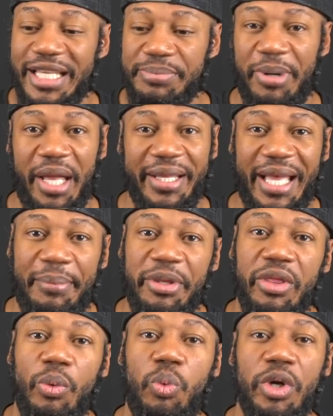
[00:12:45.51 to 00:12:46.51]
That's probably gotta be
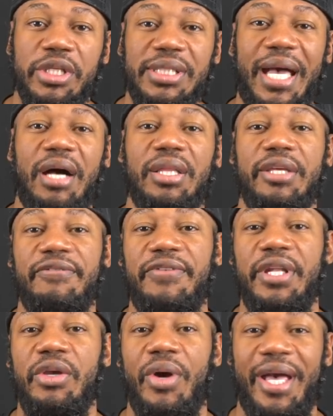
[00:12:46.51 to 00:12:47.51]
the worst outlet video